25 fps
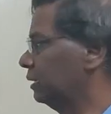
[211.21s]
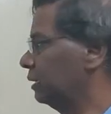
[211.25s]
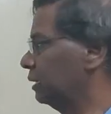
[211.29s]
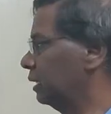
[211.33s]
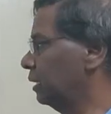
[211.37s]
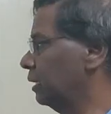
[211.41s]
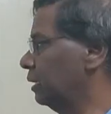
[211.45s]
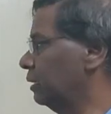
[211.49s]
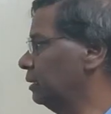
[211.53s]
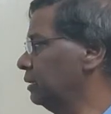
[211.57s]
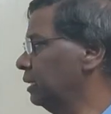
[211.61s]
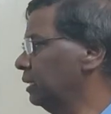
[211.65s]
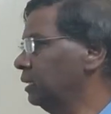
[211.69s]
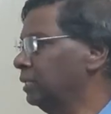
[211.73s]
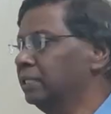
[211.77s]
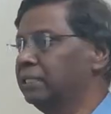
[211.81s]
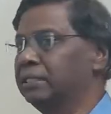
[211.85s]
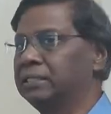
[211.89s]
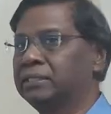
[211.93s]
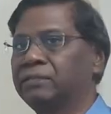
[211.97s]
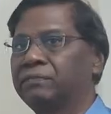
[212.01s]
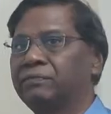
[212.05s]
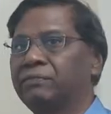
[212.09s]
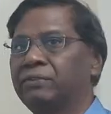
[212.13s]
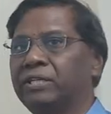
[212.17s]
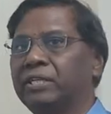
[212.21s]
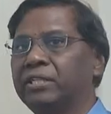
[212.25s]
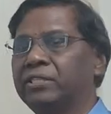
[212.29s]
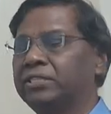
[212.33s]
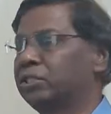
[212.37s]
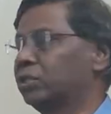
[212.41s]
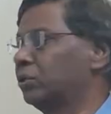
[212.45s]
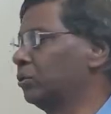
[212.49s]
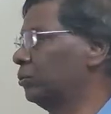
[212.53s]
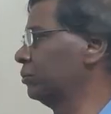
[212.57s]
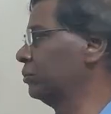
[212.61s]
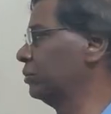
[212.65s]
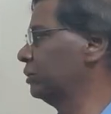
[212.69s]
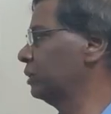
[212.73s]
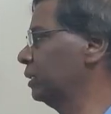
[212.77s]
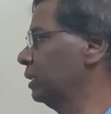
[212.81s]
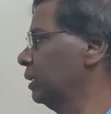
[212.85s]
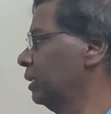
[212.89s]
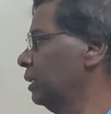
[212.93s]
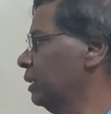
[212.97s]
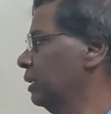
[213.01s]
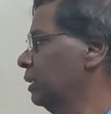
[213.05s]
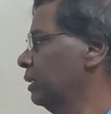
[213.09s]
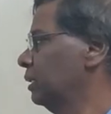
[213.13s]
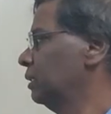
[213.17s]
Third thing is finished goods.
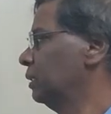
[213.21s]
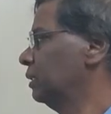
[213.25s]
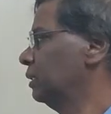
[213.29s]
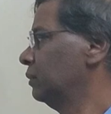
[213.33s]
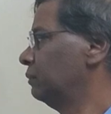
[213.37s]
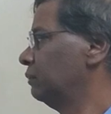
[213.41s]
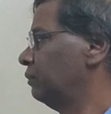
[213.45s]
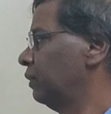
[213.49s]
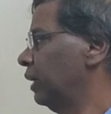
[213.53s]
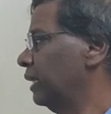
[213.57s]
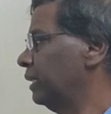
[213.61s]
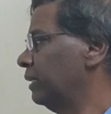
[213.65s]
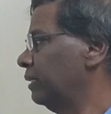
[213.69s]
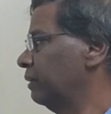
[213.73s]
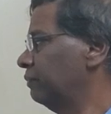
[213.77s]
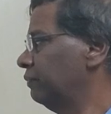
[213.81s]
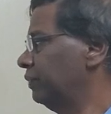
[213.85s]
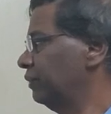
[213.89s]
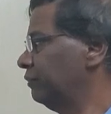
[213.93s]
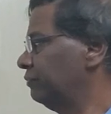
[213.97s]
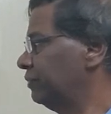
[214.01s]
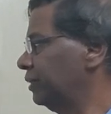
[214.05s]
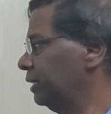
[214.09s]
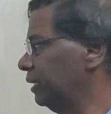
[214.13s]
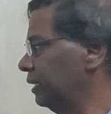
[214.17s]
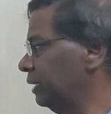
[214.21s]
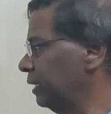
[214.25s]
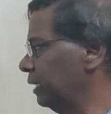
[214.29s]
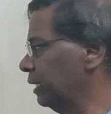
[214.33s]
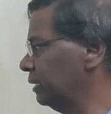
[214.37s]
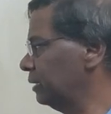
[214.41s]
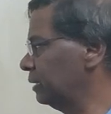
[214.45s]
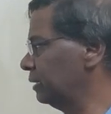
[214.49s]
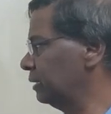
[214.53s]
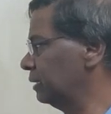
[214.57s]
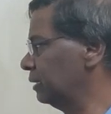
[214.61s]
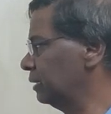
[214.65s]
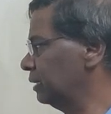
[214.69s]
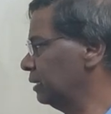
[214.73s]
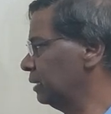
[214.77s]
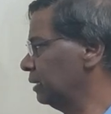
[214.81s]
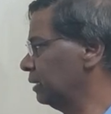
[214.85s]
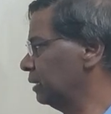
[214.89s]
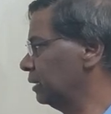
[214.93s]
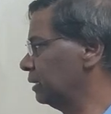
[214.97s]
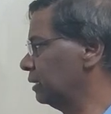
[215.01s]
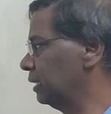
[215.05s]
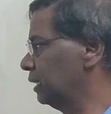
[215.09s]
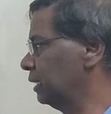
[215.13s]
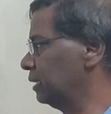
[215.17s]
15 days
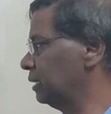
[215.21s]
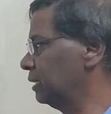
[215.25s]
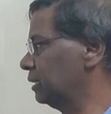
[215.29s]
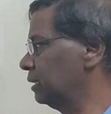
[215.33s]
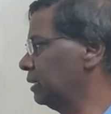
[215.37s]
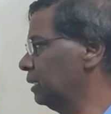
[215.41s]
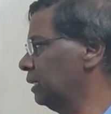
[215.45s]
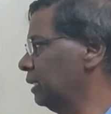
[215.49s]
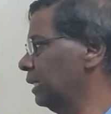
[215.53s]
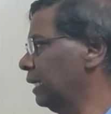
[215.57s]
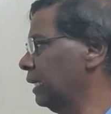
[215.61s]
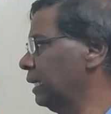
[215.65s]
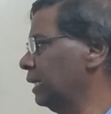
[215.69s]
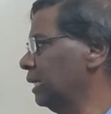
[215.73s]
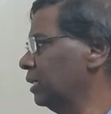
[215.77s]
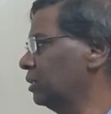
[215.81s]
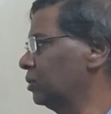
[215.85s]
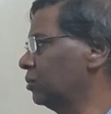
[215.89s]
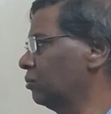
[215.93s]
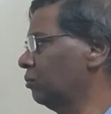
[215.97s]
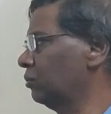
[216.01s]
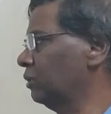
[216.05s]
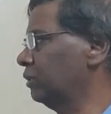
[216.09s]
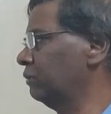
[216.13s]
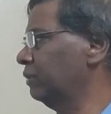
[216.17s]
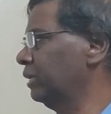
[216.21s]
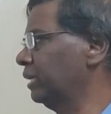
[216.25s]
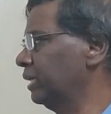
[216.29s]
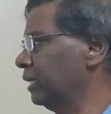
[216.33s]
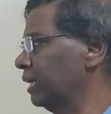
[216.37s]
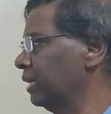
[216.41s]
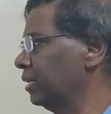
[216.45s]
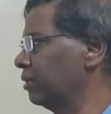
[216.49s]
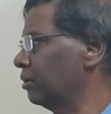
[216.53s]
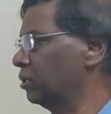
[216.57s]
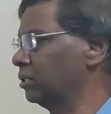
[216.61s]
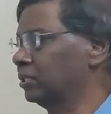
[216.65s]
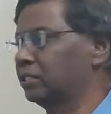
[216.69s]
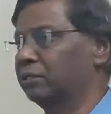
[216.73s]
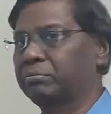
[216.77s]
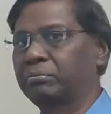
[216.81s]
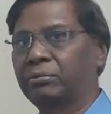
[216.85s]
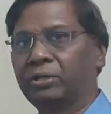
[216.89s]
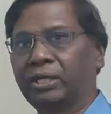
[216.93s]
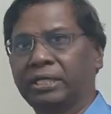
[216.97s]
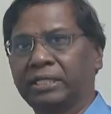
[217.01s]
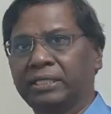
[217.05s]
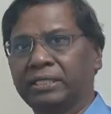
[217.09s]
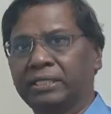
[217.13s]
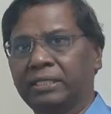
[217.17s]
into 360, 8 lakhs 75 again cost of
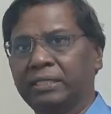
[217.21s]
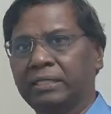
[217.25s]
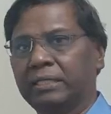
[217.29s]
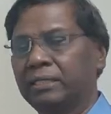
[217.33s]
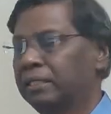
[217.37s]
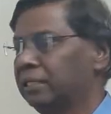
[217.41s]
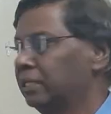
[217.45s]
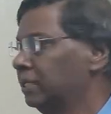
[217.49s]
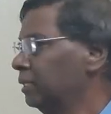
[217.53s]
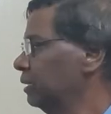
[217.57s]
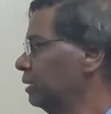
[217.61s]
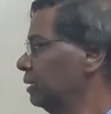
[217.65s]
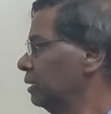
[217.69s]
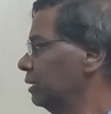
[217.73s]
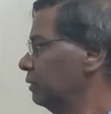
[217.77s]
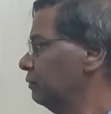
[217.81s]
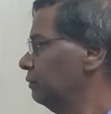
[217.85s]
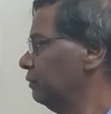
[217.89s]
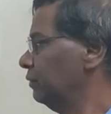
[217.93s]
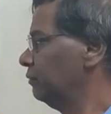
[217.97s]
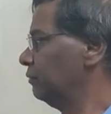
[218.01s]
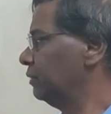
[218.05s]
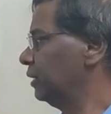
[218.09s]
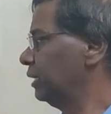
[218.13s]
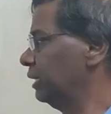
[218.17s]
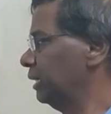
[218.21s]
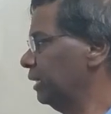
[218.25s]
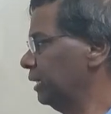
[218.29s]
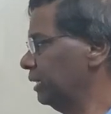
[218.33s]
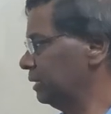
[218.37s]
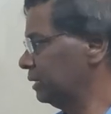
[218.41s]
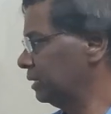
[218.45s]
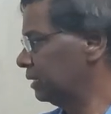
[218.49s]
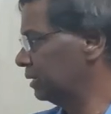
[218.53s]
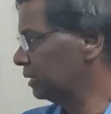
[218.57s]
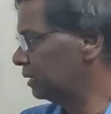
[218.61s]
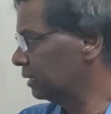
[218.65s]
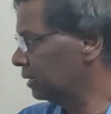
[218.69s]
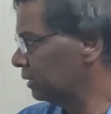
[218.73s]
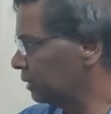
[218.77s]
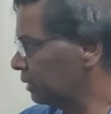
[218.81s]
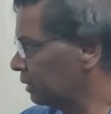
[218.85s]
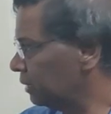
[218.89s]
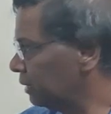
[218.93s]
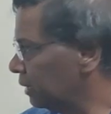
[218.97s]
production. 15 days.